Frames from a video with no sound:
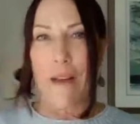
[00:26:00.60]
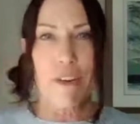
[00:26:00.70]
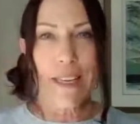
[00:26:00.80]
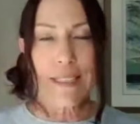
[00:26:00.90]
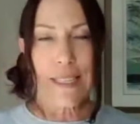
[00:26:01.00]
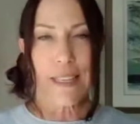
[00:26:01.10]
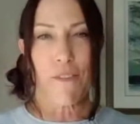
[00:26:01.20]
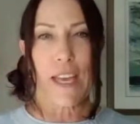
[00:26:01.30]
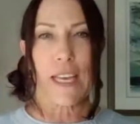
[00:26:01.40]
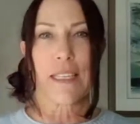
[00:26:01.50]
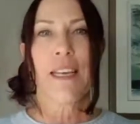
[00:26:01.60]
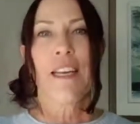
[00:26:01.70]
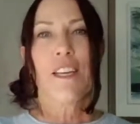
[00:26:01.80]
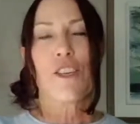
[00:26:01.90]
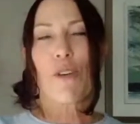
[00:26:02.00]
everything's hit the fan,
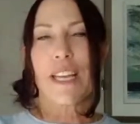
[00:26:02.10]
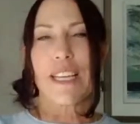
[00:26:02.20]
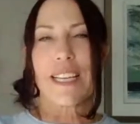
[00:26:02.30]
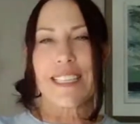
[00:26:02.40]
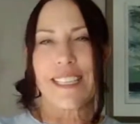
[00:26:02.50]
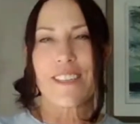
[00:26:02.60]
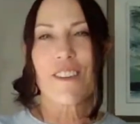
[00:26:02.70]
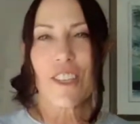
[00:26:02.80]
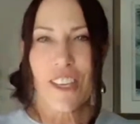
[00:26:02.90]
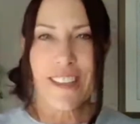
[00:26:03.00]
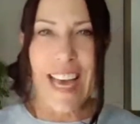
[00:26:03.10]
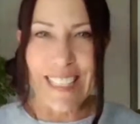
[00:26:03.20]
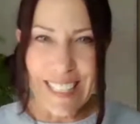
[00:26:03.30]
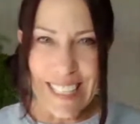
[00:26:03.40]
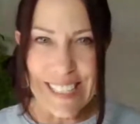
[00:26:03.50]
you can continue to look at
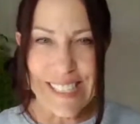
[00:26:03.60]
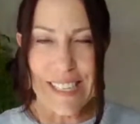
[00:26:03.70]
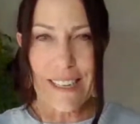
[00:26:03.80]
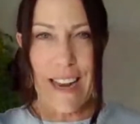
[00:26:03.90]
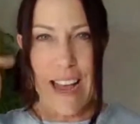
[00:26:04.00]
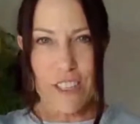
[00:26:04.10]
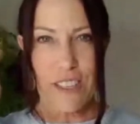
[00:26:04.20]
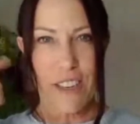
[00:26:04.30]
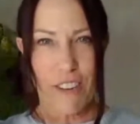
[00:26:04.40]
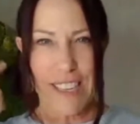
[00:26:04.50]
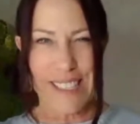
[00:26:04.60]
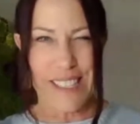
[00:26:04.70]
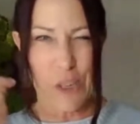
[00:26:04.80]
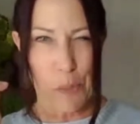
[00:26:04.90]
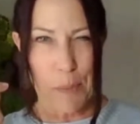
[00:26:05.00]
that list, and it actually creates
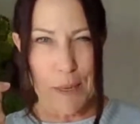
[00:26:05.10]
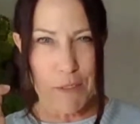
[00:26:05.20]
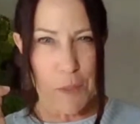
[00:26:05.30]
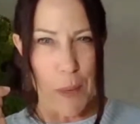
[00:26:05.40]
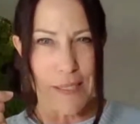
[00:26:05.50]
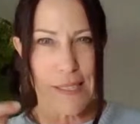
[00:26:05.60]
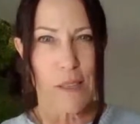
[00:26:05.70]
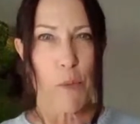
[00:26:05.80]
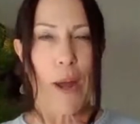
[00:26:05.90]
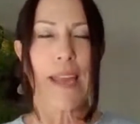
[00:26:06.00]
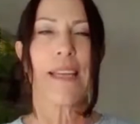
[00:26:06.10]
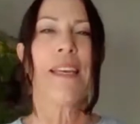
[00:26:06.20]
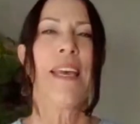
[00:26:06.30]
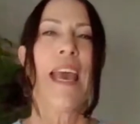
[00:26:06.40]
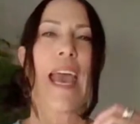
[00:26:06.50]
a dopamine response in the brain,
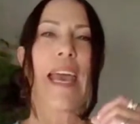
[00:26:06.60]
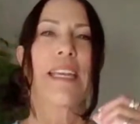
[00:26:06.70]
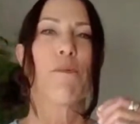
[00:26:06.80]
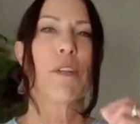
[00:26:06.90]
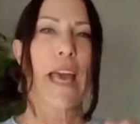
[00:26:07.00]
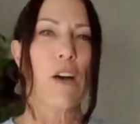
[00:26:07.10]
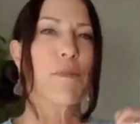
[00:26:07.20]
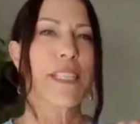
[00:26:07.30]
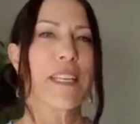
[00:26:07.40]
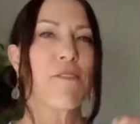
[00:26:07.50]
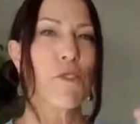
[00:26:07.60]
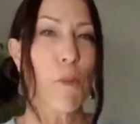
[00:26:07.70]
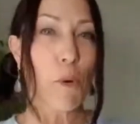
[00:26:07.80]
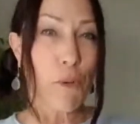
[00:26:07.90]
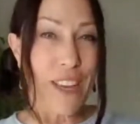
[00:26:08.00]
and it will help to give you the
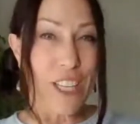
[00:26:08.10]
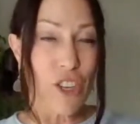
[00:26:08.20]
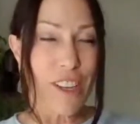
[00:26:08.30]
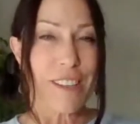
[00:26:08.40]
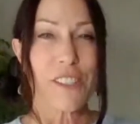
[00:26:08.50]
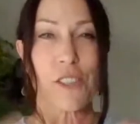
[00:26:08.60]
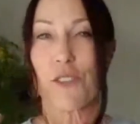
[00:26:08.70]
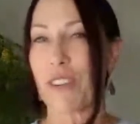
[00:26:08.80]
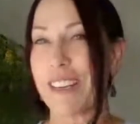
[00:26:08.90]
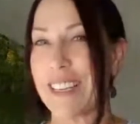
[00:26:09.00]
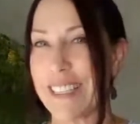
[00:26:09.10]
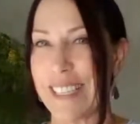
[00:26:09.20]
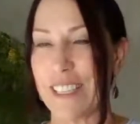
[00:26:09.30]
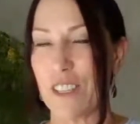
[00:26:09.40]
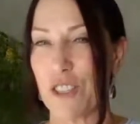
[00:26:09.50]
motivation so you can
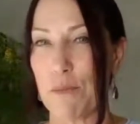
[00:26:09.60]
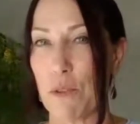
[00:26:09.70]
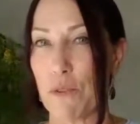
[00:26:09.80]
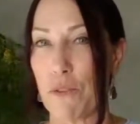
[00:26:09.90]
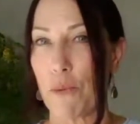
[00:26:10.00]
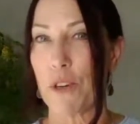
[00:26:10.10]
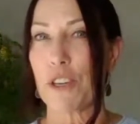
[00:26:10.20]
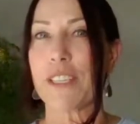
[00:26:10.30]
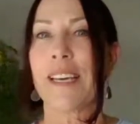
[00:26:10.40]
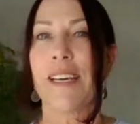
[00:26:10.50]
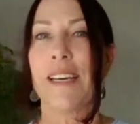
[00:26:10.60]
continue to move forward